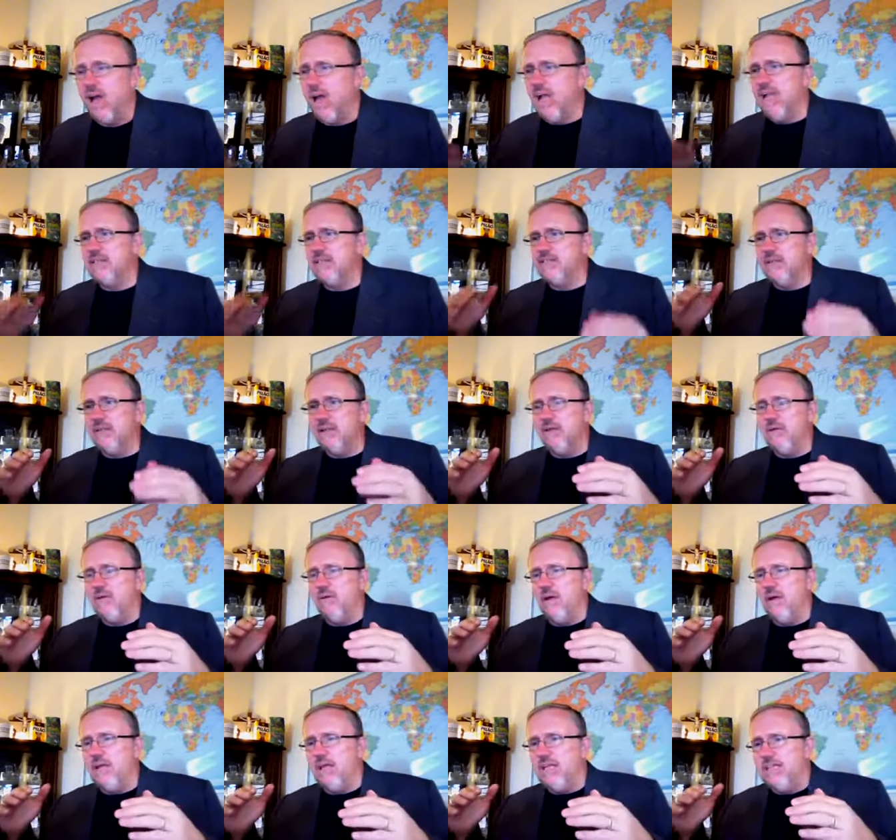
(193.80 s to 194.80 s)
Is
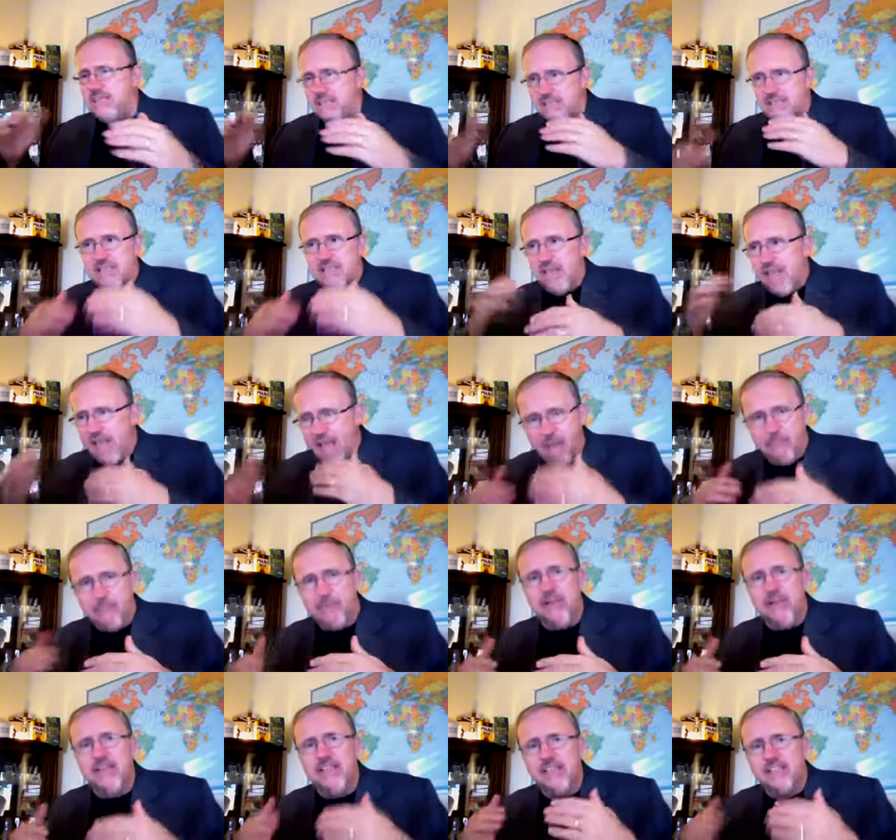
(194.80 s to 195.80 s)
is this
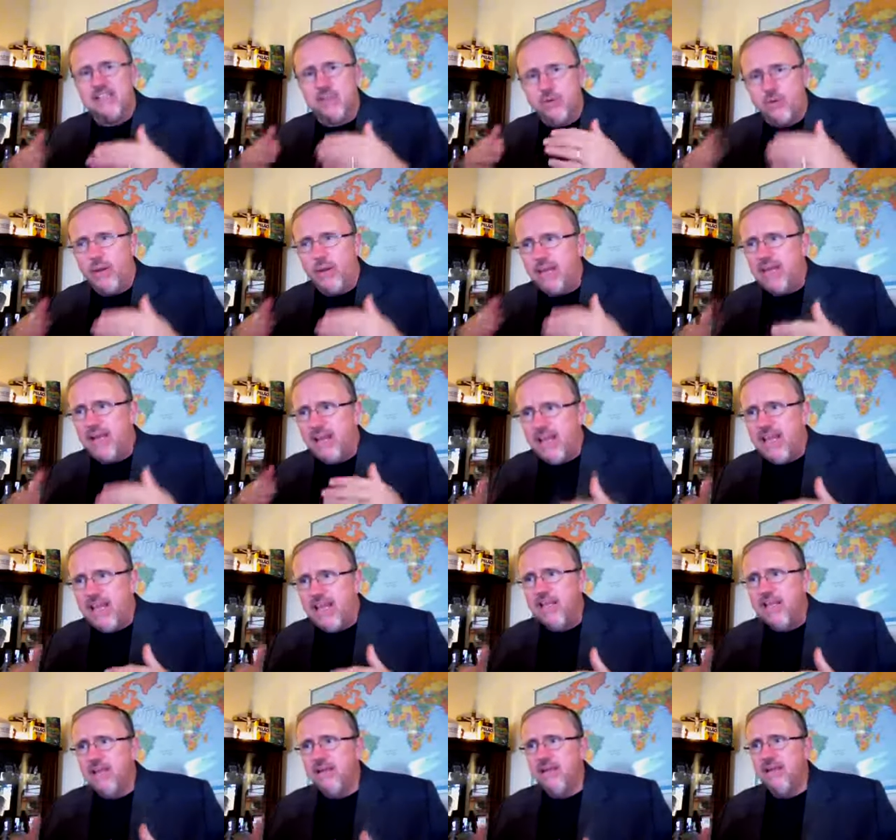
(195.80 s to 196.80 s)
happening this
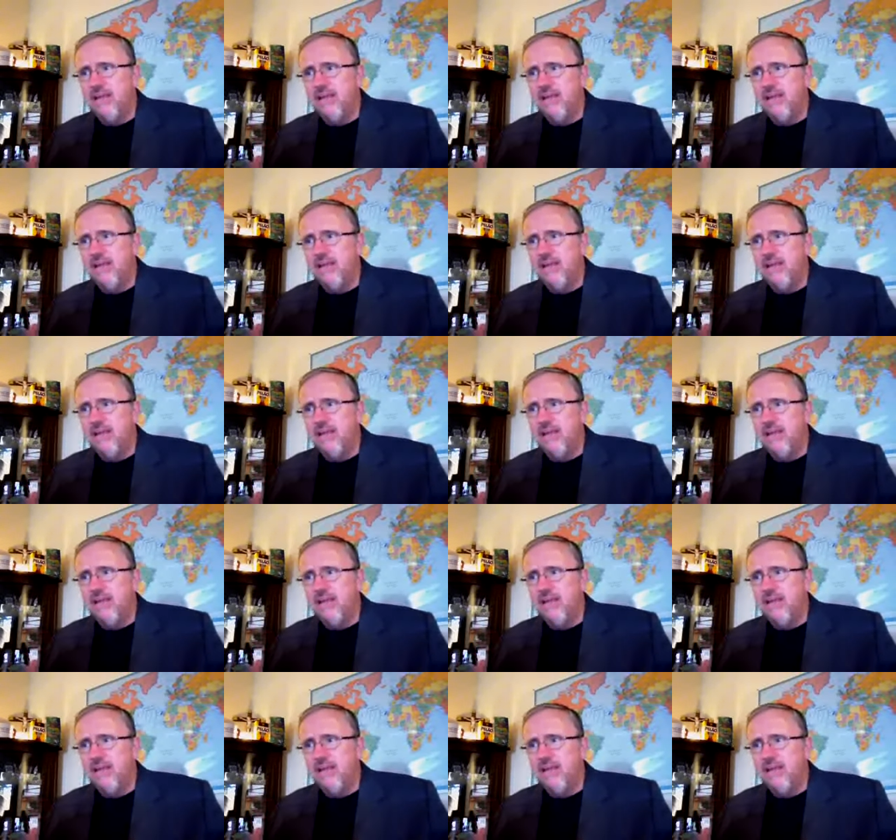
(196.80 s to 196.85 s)
quickly?